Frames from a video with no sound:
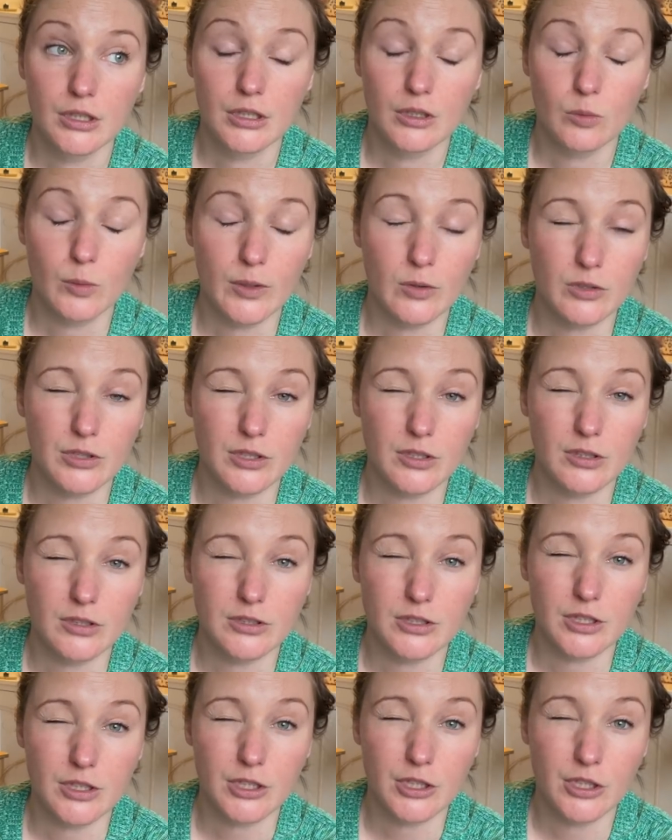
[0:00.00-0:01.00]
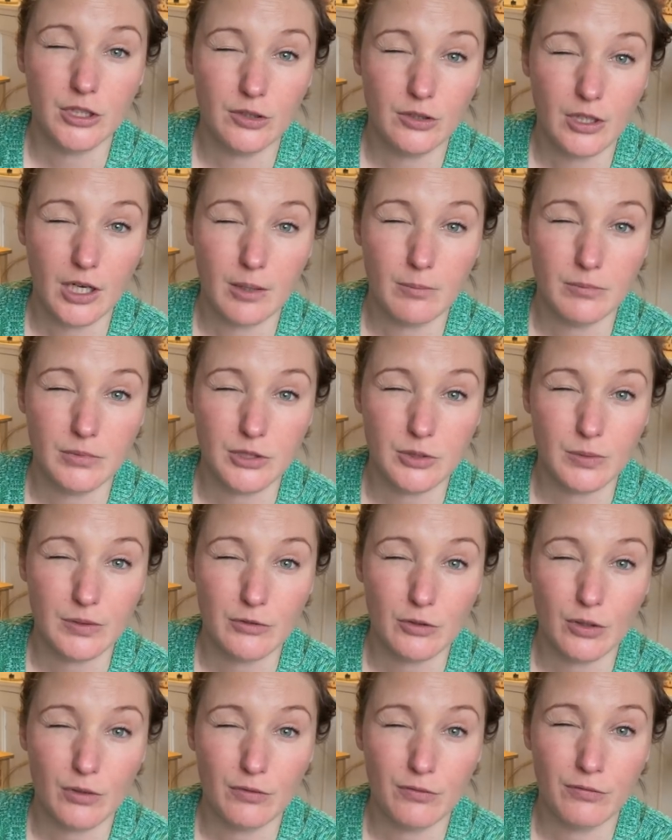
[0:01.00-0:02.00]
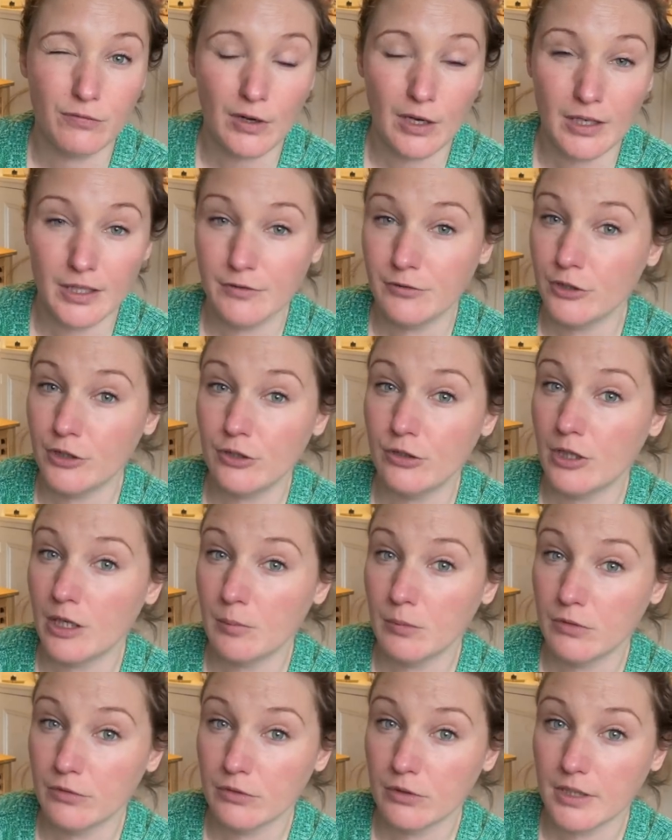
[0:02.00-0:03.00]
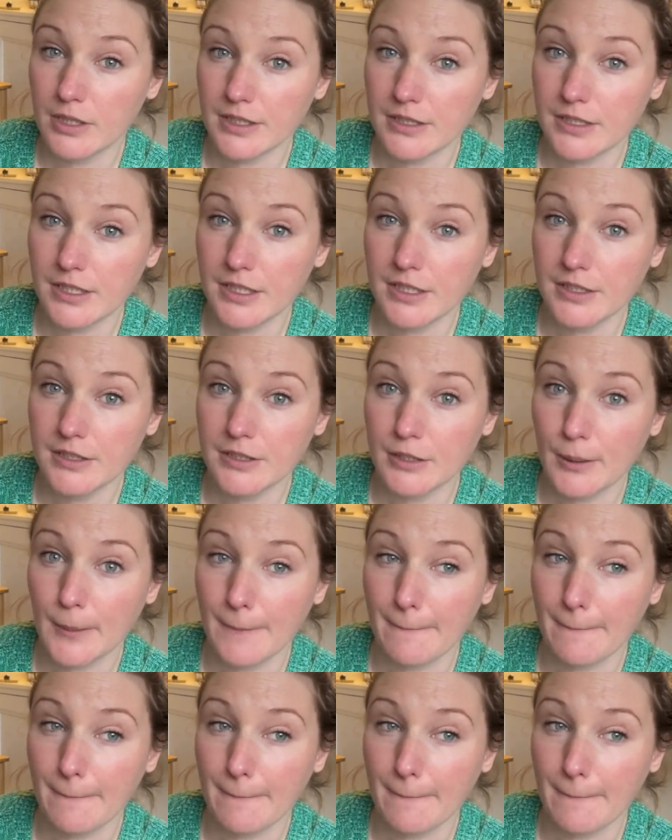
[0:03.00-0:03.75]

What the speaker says: We also looked at the cucumbers. We've got 5 cucumber varieties.